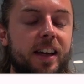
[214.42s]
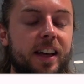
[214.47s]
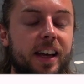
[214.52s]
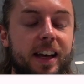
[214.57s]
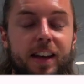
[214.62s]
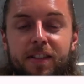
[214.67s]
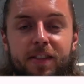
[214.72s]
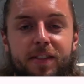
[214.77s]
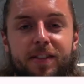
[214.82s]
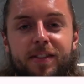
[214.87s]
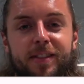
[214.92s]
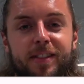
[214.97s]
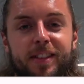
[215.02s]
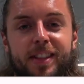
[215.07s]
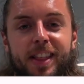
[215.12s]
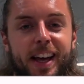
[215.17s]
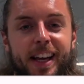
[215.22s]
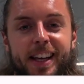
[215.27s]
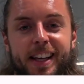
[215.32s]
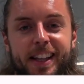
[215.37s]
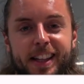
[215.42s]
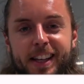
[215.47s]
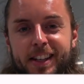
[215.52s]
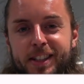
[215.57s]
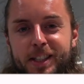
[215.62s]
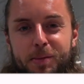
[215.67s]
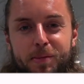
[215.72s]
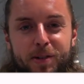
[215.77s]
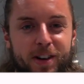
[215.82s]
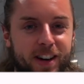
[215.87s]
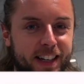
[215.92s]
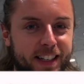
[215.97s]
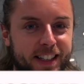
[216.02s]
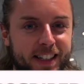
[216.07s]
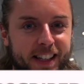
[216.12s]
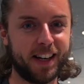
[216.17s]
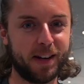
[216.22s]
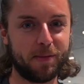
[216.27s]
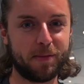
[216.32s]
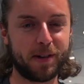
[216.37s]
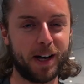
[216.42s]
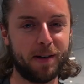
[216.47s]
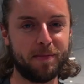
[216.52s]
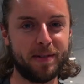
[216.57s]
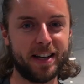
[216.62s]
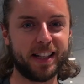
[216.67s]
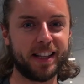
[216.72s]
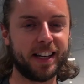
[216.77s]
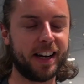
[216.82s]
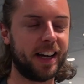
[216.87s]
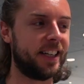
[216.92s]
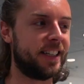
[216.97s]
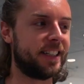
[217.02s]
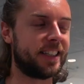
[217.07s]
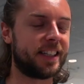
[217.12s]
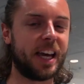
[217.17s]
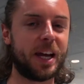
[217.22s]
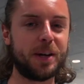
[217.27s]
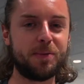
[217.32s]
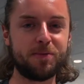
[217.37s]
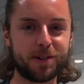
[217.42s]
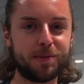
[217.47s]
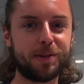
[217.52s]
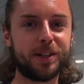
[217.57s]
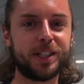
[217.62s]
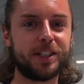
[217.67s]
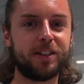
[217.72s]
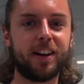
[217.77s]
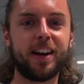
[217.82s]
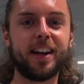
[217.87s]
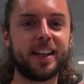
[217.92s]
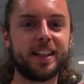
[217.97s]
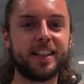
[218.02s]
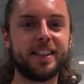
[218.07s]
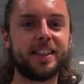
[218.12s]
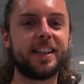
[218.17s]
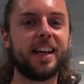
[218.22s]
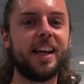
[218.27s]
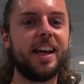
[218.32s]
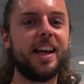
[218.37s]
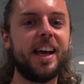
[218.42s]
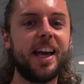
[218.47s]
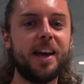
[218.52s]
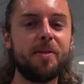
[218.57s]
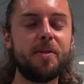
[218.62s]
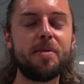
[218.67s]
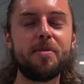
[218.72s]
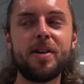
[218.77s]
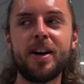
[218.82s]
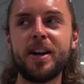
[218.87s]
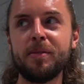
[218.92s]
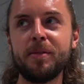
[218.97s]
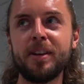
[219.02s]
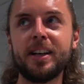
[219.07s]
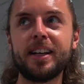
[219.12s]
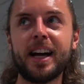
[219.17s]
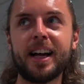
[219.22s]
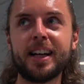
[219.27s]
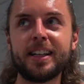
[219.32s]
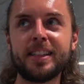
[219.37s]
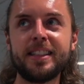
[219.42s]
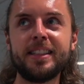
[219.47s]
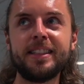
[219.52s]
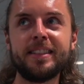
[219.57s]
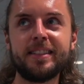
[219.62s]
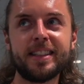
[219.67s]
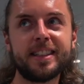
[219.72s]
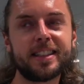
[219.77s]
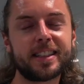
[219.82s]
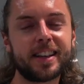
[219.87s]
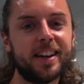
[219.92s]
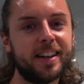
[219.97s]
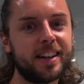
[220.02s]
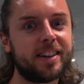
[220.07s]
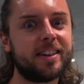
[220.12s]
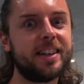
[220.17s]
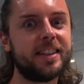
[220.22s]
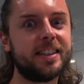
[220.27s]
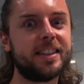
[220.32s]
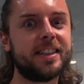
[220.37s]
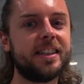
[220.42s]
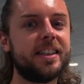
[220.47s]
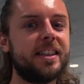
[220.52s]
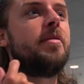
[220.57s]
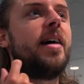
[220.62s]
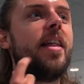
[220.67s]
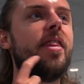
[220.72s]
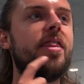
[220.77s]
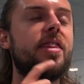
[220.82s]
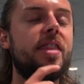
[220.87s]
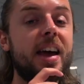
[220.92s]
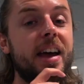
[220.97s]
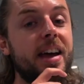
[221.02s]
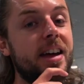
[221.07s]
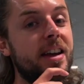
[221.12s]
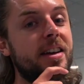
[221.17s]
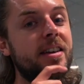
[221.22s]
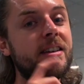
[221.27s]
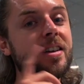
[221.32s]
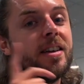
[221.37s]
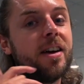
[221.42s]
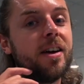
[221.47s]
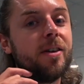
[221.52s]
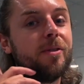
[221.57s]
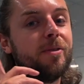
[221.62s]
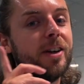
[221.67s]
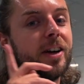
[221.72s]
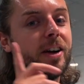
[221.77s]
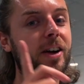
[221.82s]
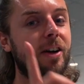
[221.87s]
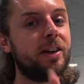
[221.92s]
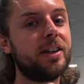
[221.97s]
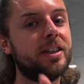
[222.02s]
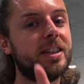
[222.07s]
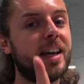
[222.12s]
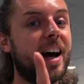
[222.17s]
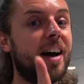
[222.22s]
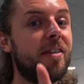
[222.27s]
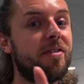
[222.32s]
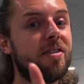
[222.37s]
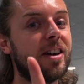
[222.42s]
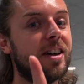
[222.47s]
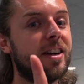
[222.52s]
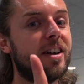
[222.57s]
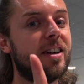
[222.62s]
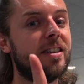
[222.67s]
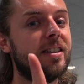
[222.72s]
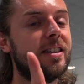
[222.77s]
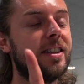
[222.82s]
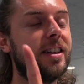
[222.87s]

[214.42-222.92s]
if like they're surprised that I'm coming, that I just came from Australia. Cause in my mind, I'm like, actually, it's kind of crazy. And then we are going to Africa.